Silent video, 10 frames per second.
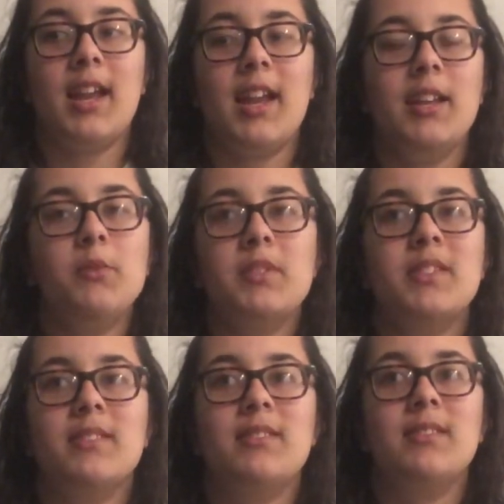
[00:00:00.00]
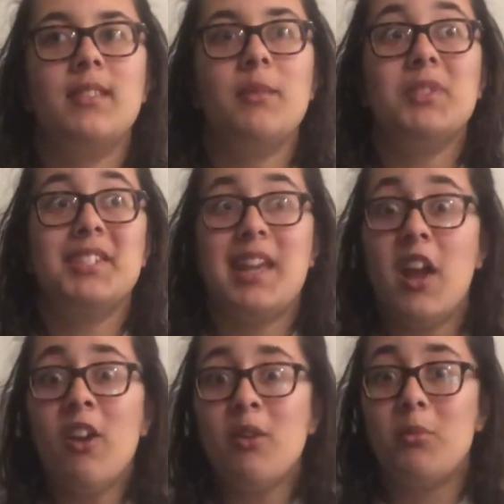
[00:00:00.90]
And it was
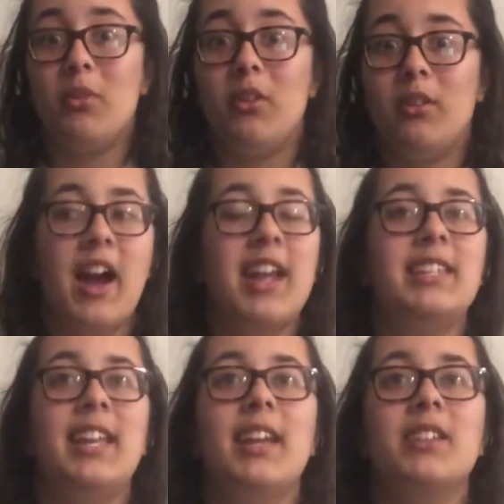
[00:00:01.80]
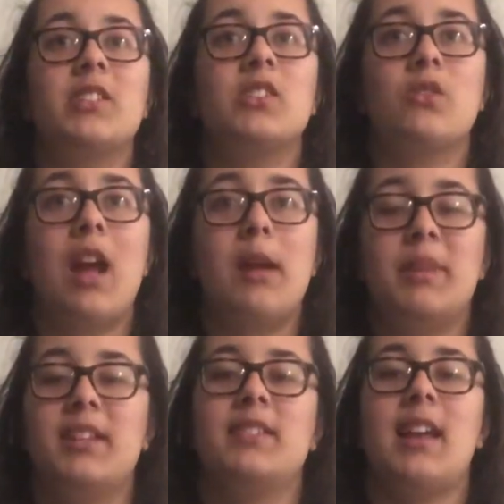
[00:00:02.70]
terrible. I can't describe
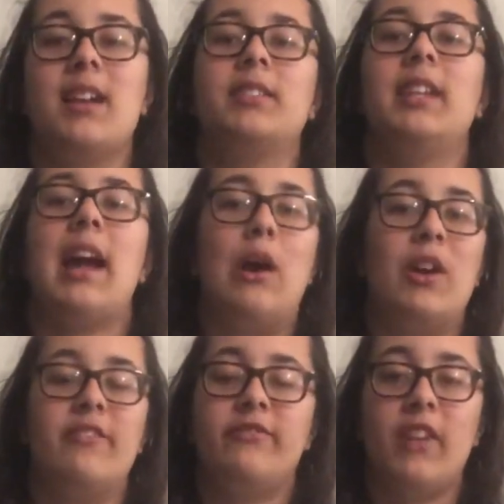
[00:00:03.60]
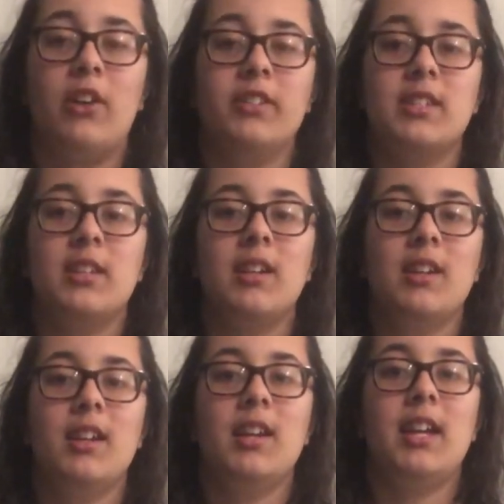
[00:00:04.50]
exactly how I felt
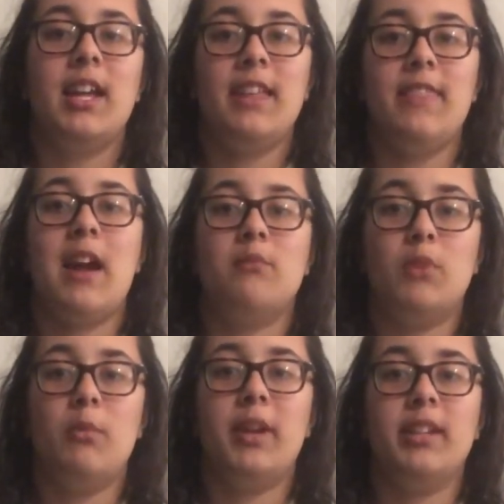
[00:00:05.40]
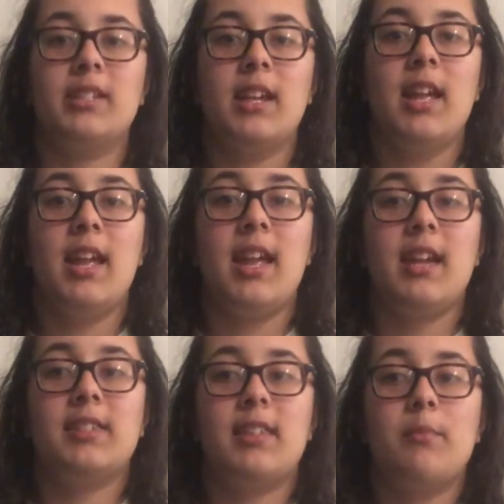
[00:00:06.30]
in that moment,
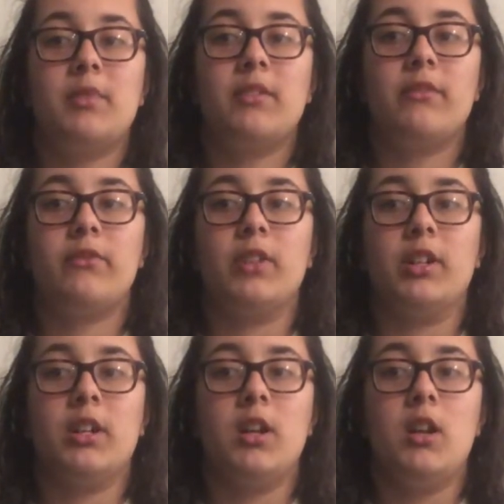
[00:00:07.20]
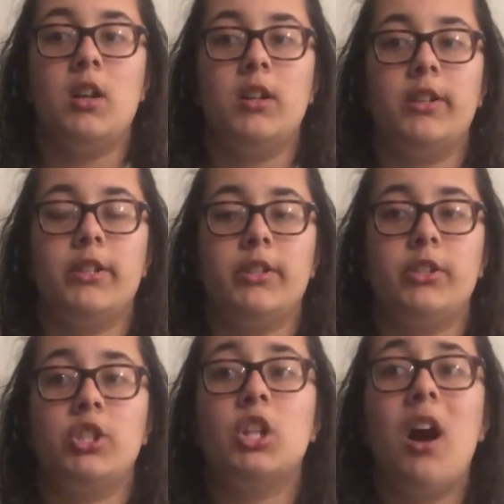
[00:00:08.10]
except for
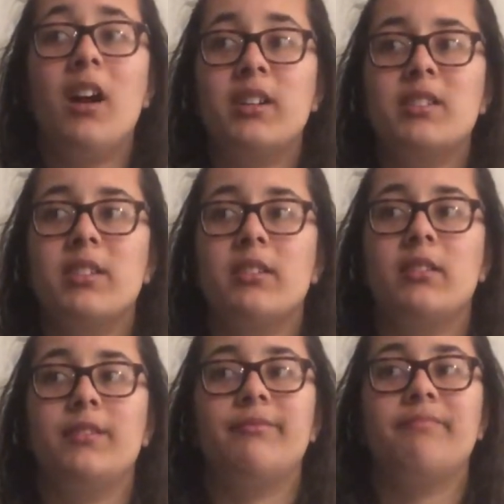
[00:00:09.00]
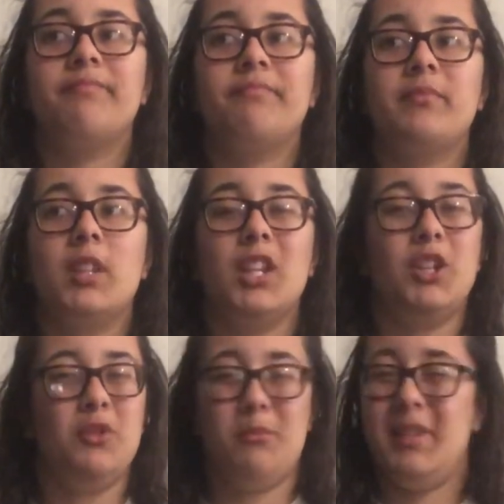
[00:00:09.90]
shocked,
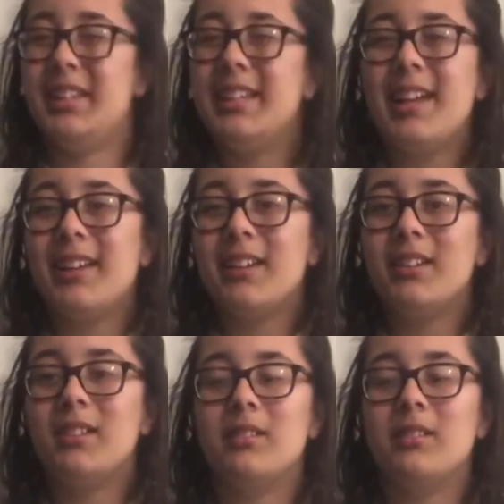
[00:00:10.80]
humiliated.